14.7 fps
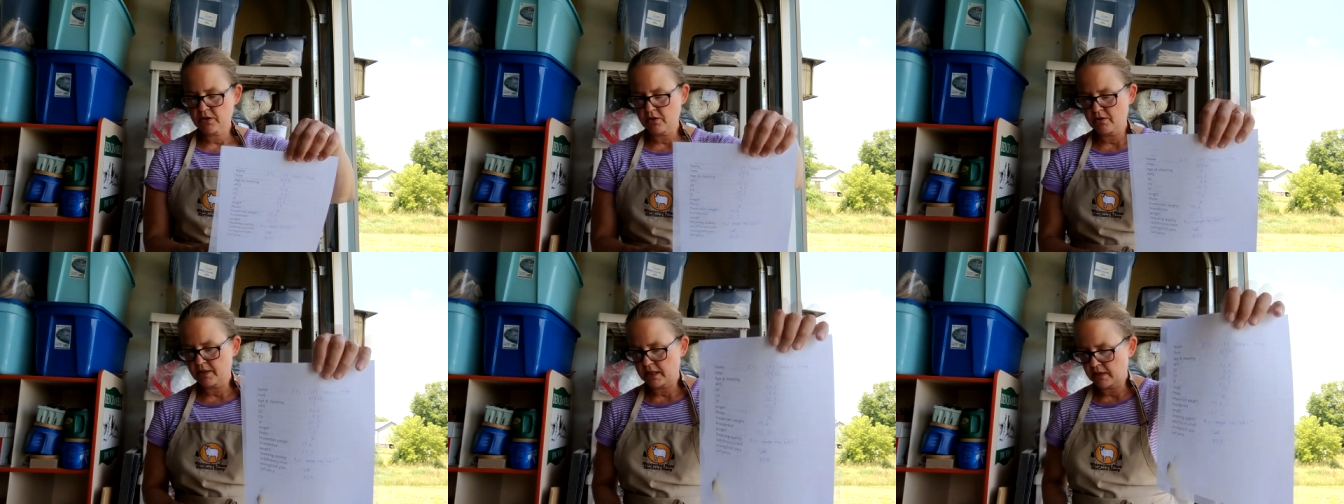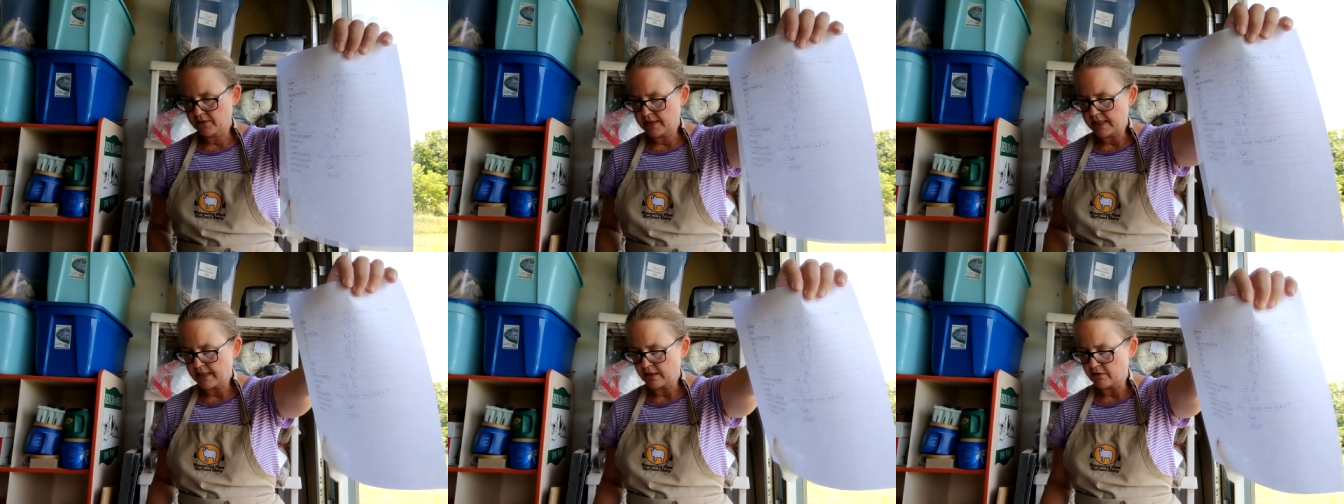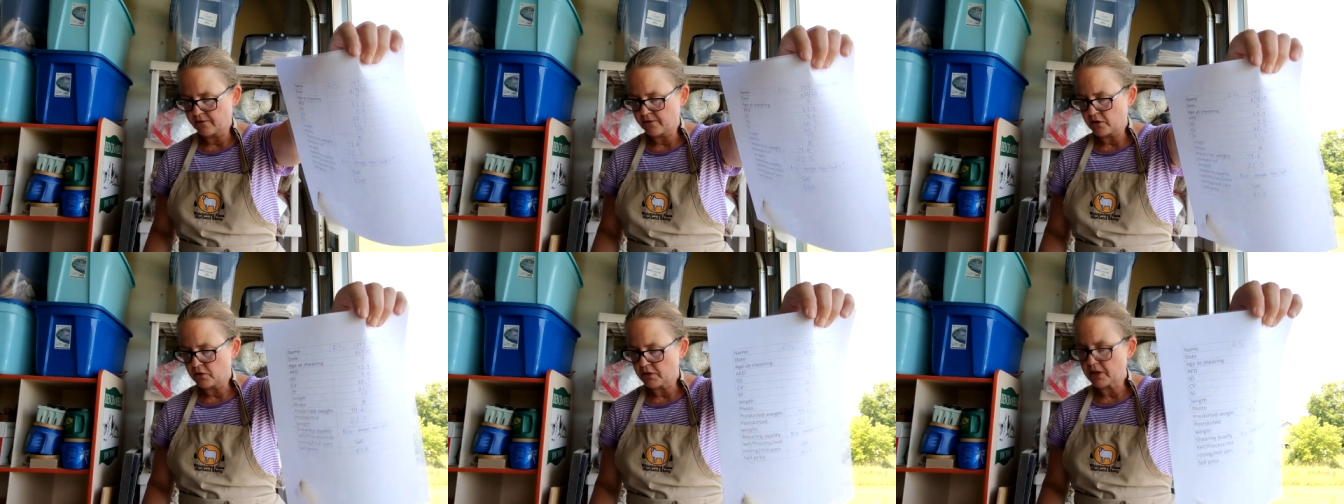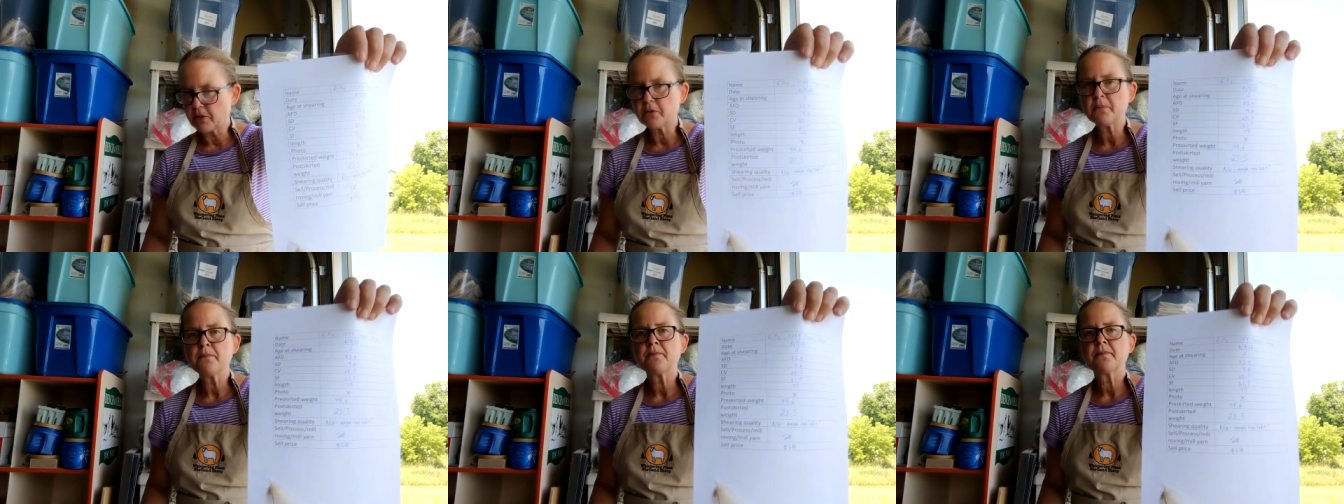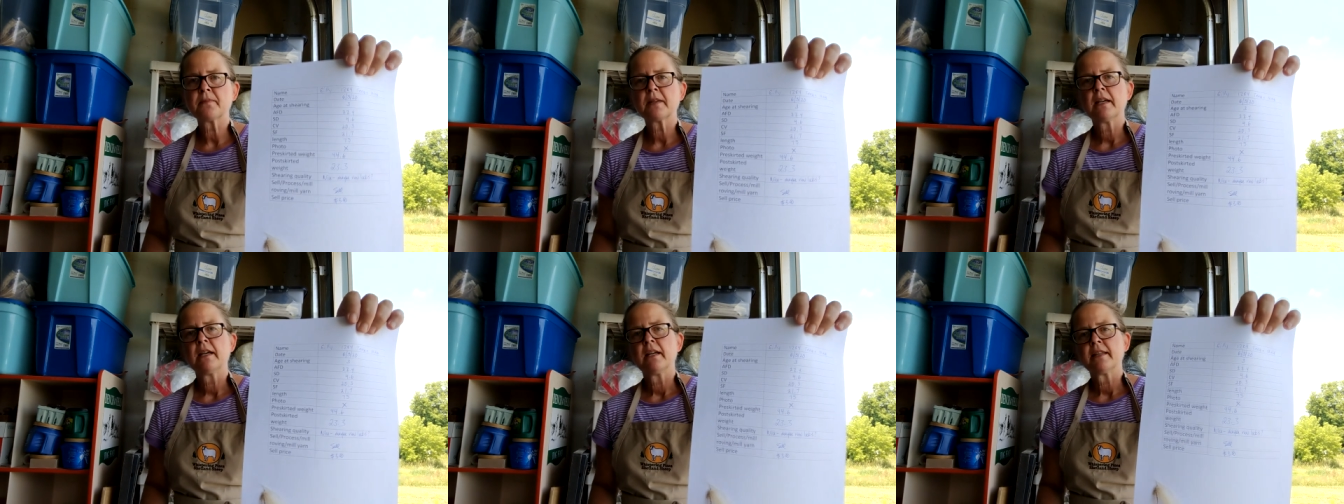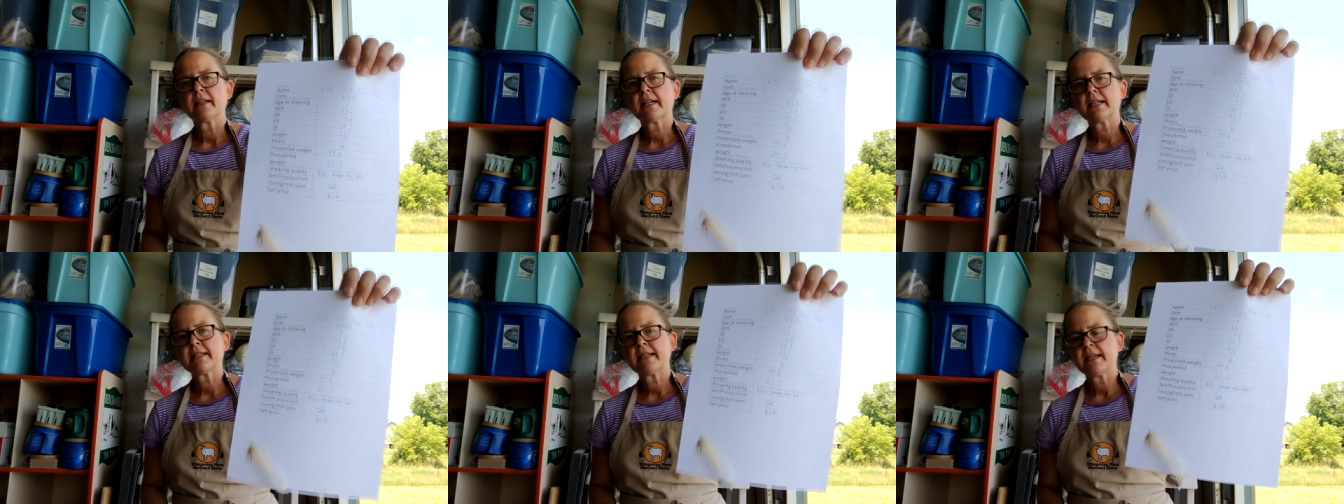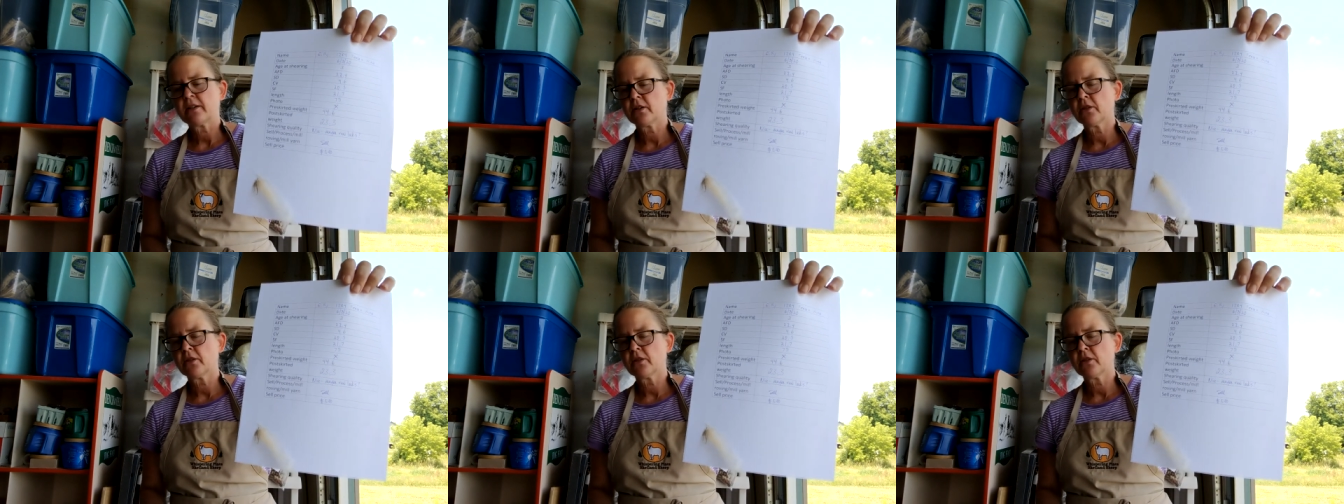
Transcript: sure that I've taken a photo. Then I take